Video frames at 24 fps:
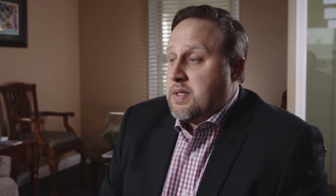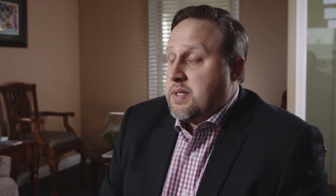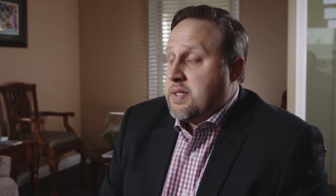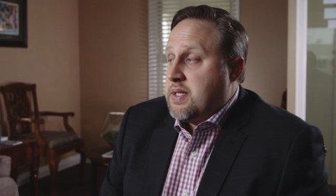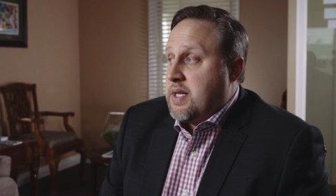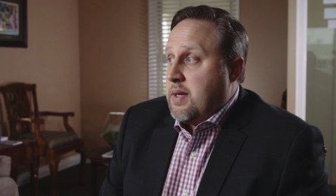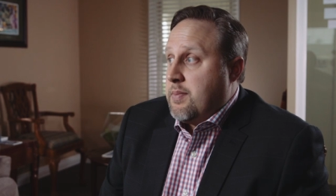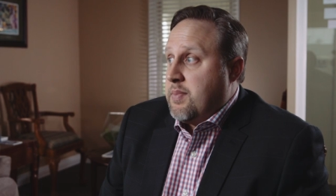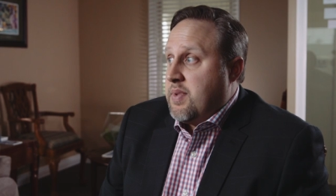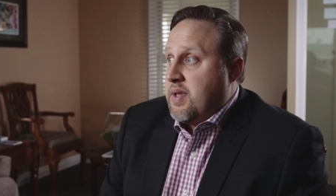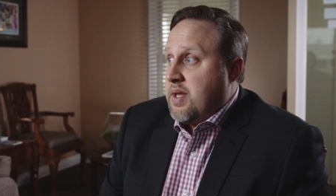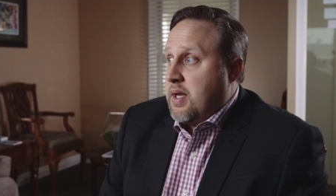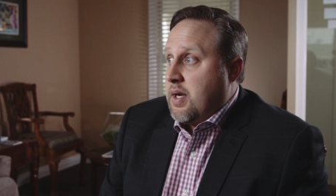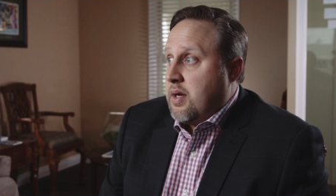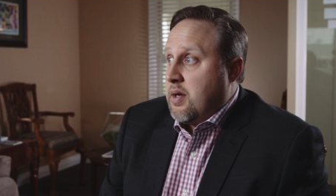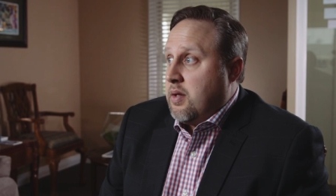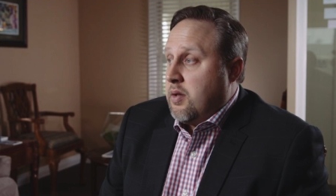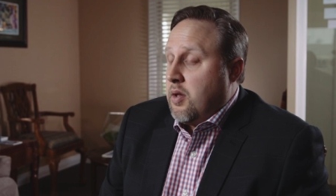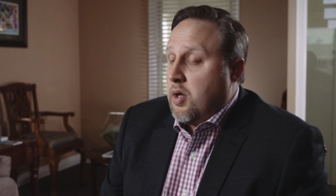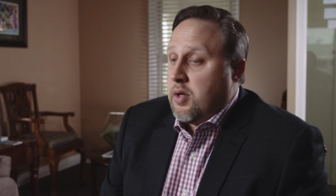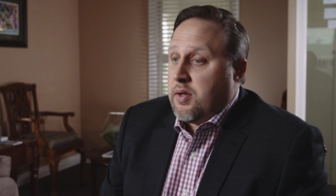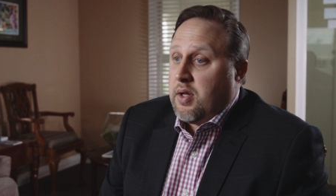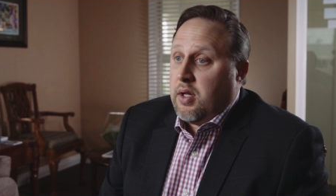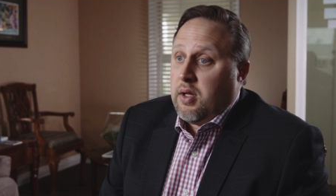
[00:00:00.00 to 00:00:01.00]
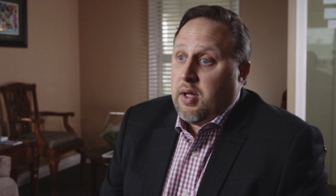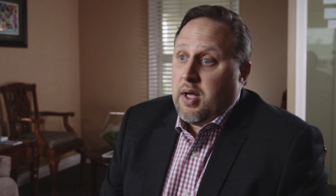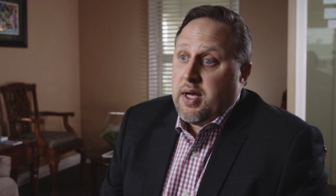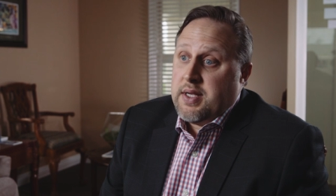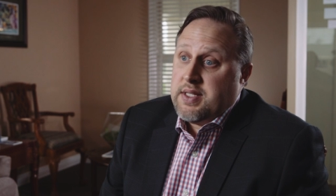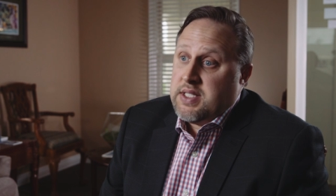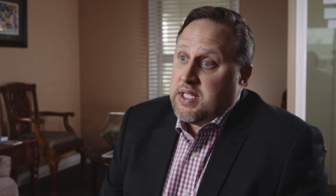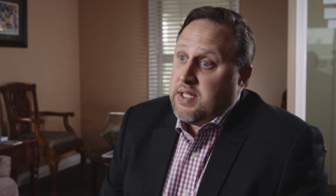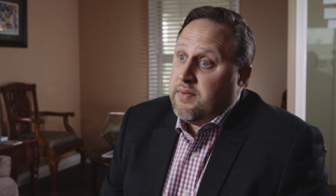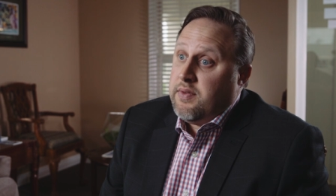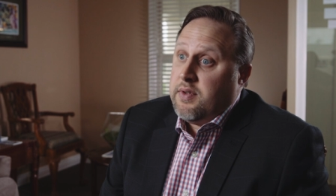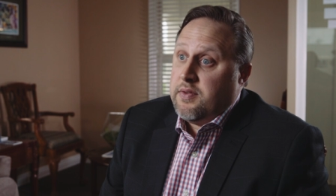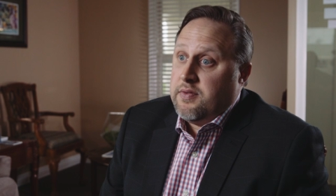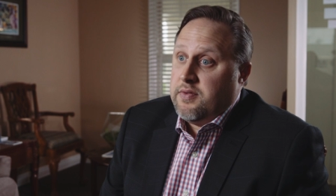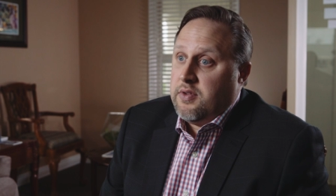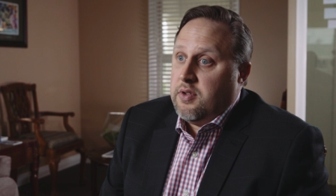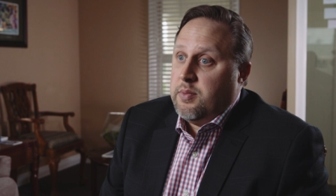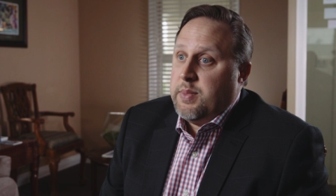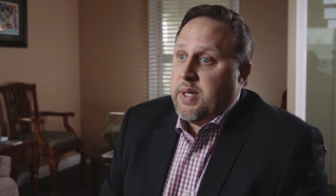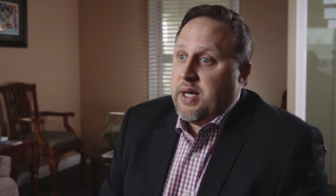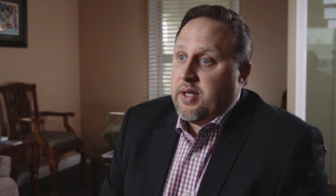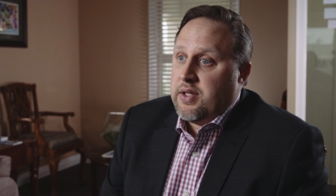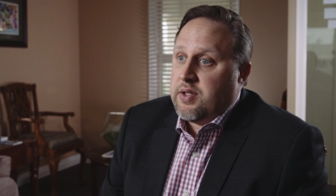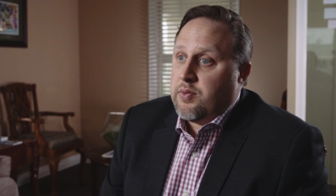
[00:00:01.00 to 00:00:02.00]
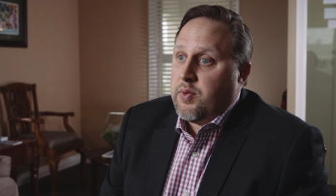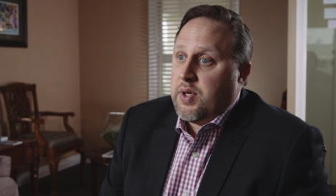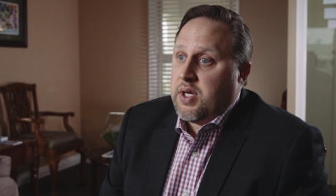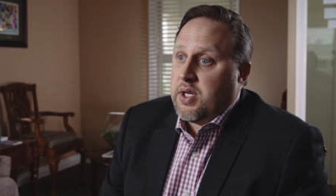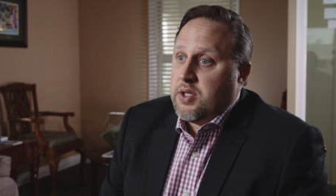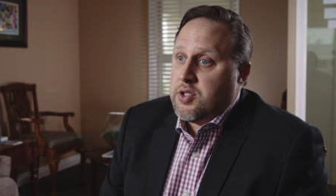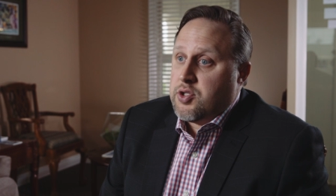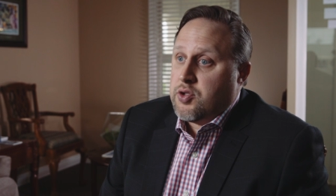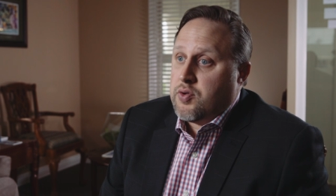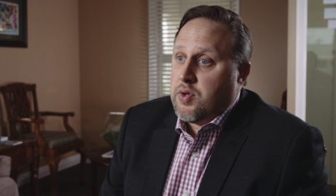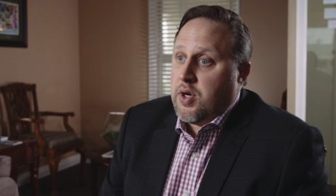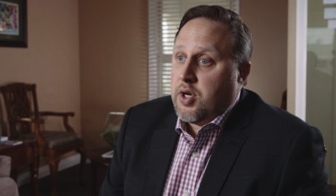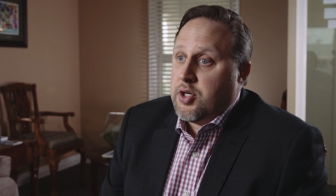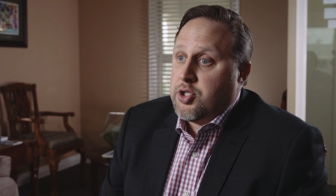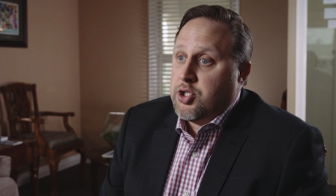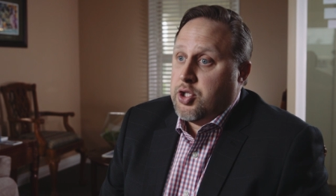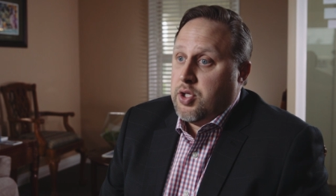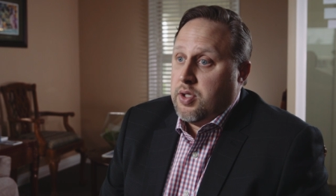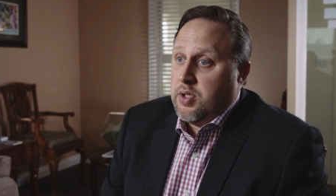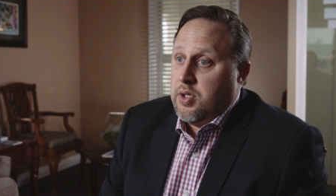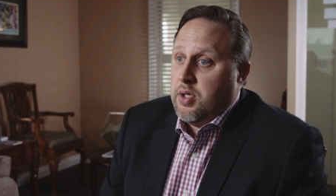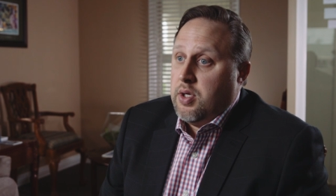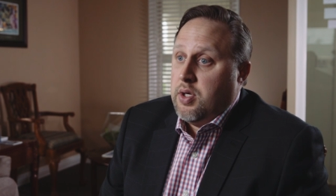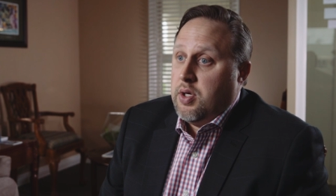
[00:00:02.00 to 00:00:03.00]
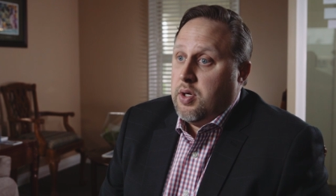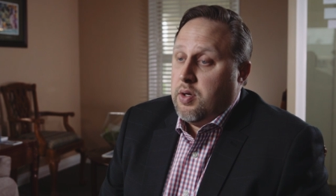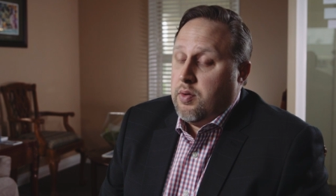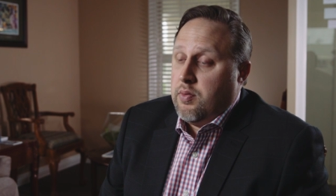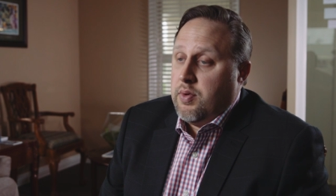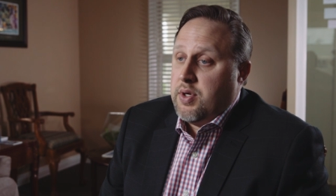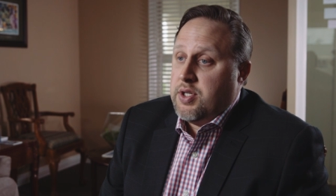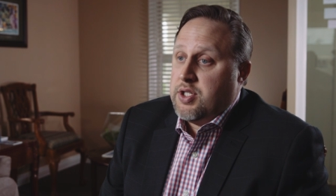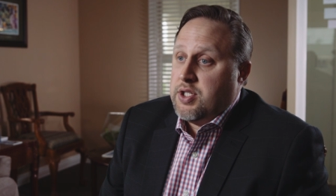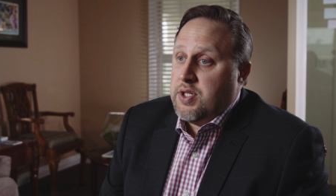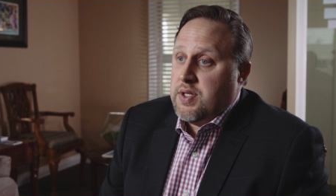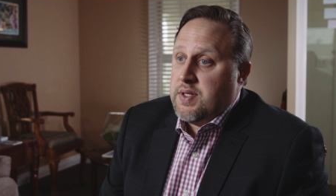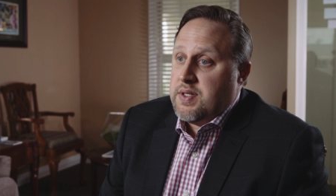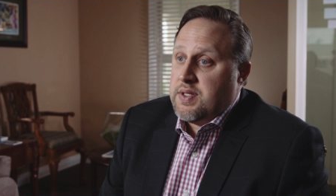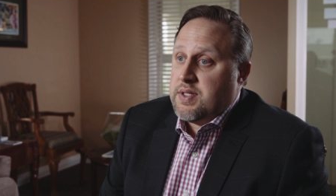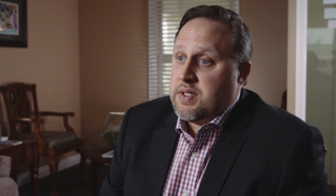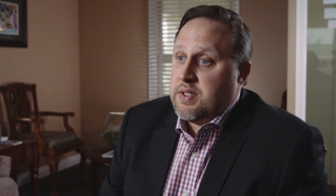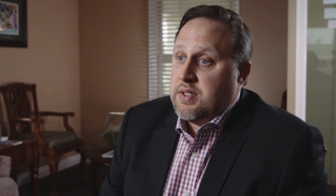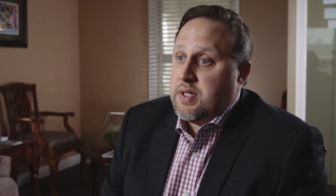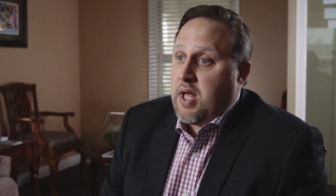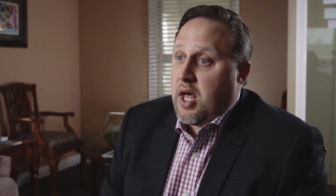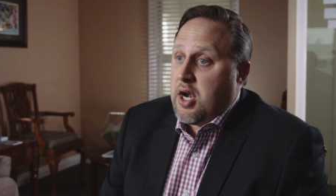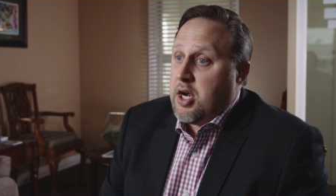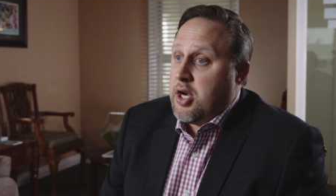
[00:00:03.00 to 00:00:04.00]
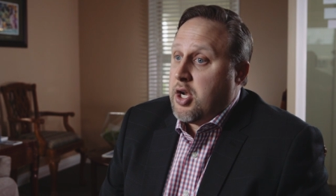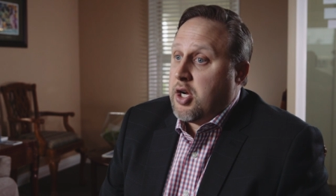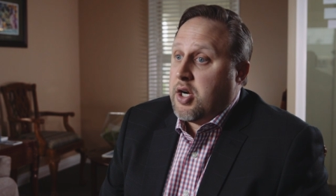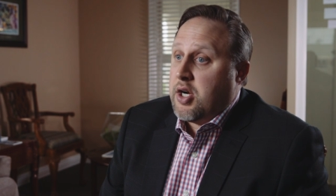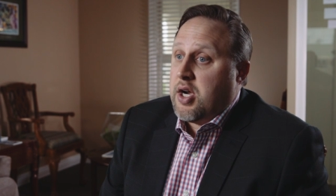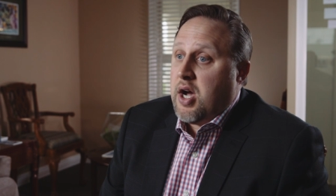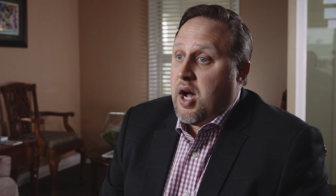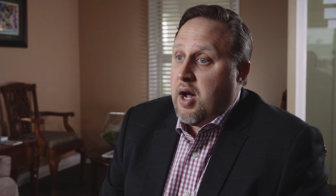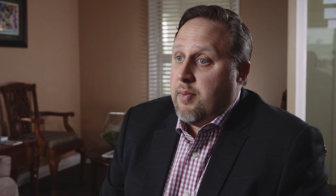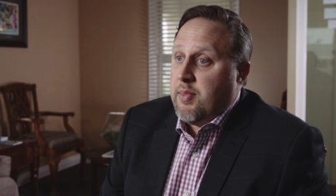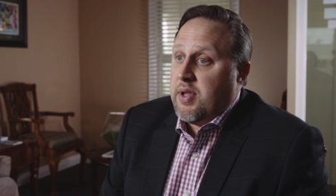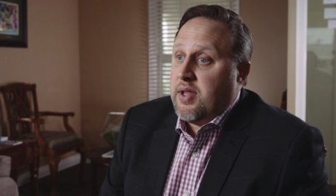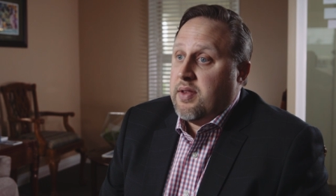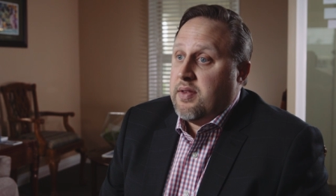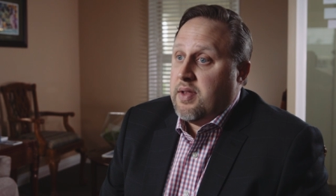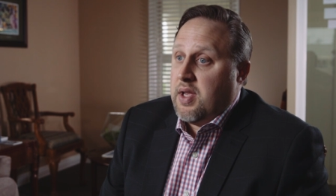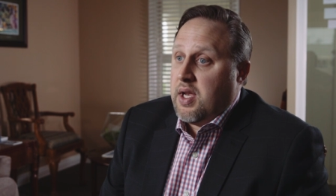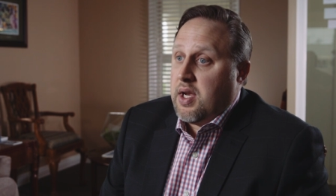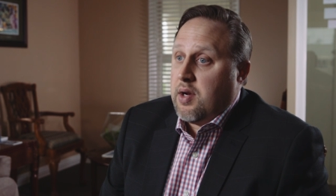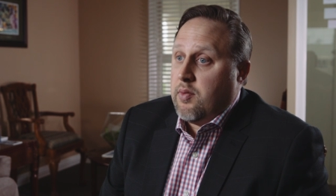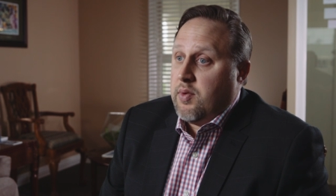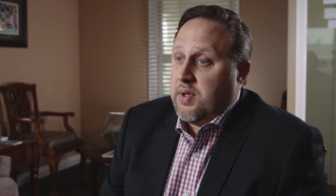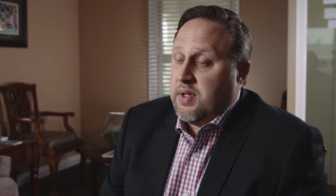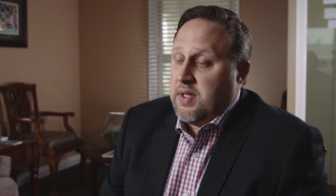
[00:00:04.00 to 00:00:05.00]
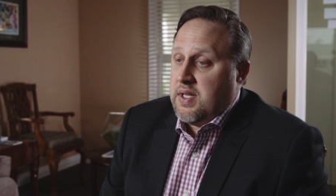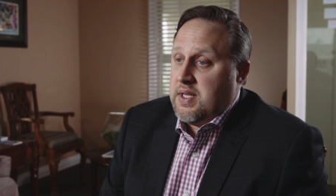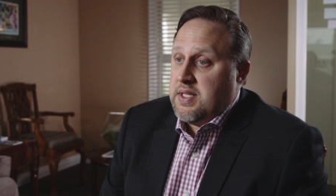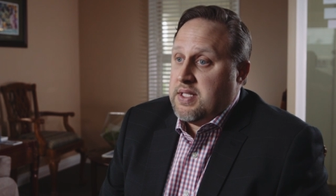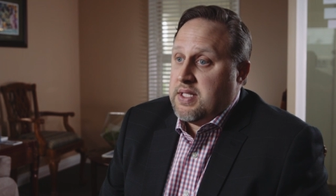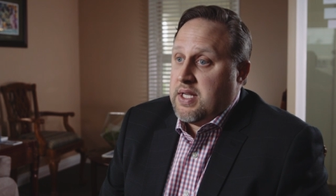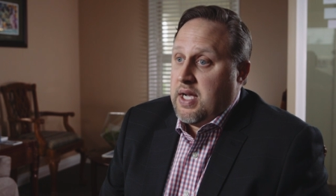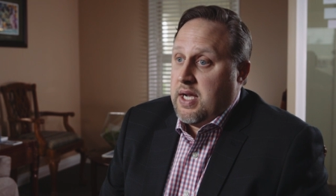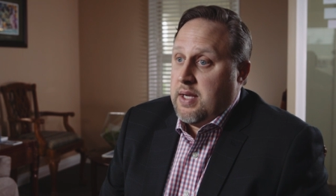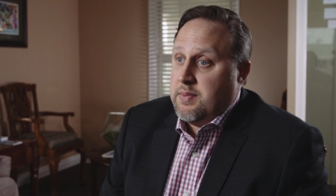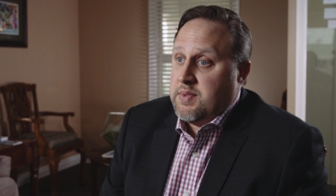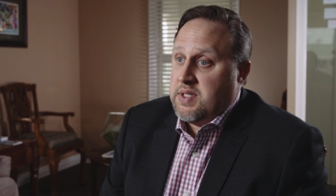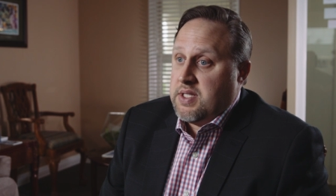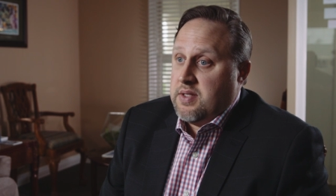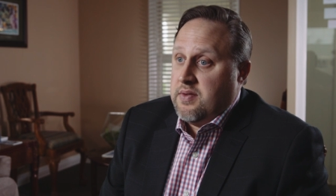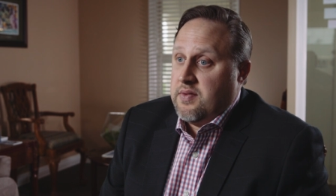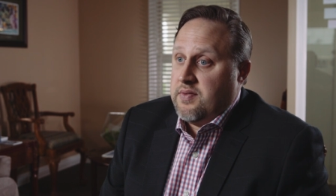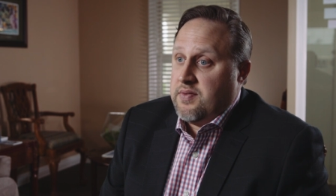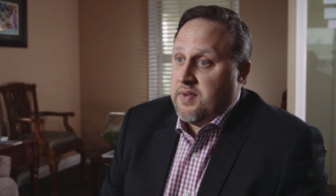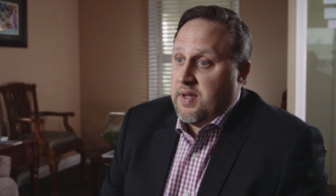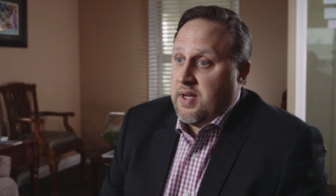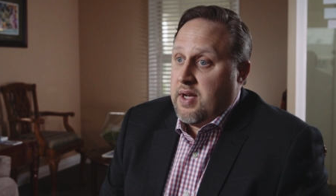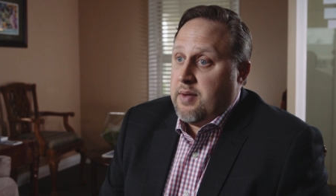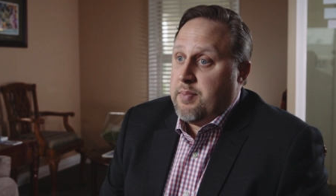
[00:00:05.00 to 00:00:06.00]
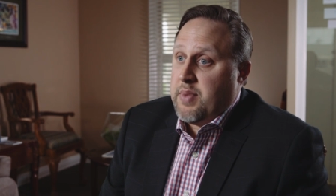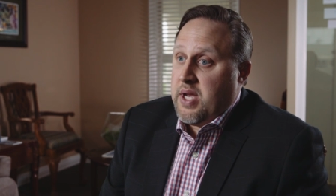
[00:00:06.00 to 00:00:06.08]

something along the lines of a full mouth reconstruction, which is not an uncommon thing with these types of uh,